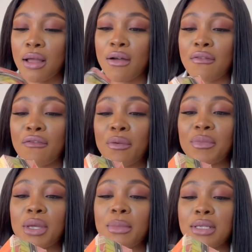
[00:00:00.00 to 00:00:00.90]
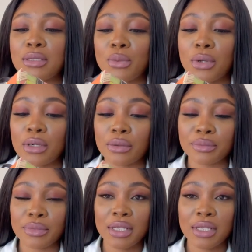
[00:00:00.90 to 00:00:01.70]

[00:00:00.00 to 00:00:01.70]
from them as well,